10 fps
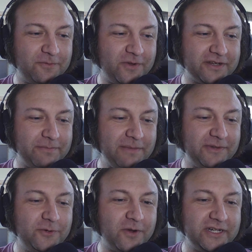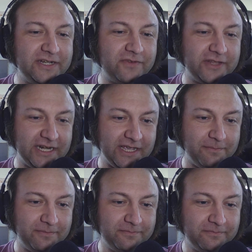want people who are different than
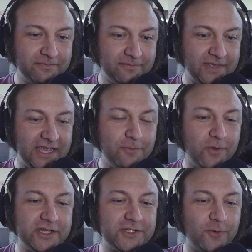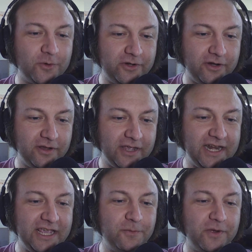him. He wants order and
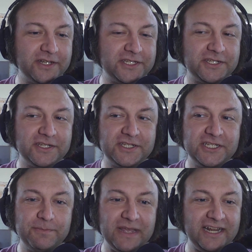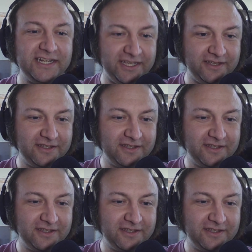he wants stability